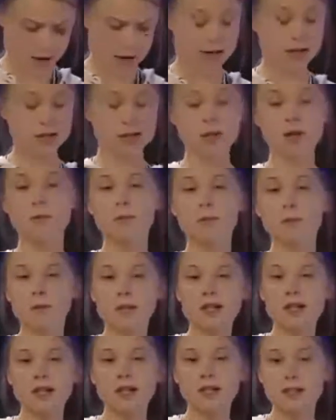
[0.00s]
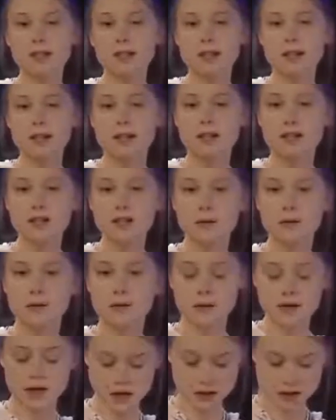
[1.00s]
is completely
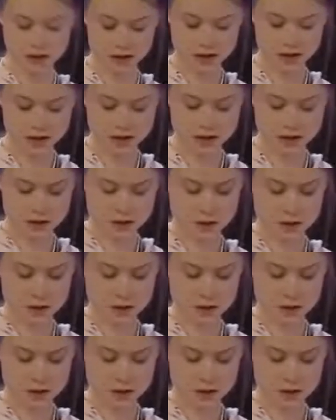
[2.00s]
insufficient